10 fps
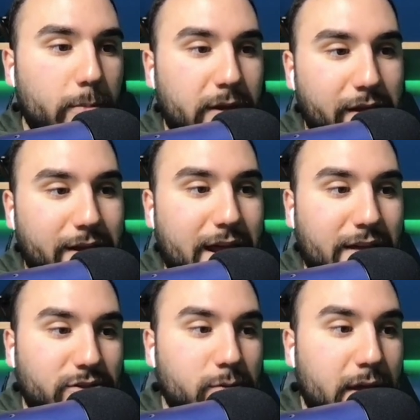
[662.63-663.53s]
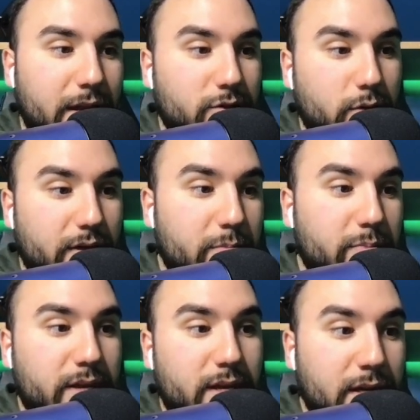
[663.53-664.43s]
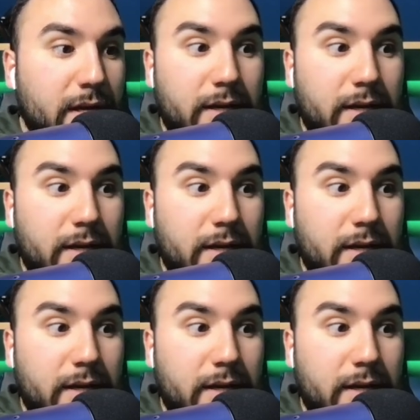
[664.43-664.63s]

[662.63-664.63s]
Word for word: million estimated. So they beat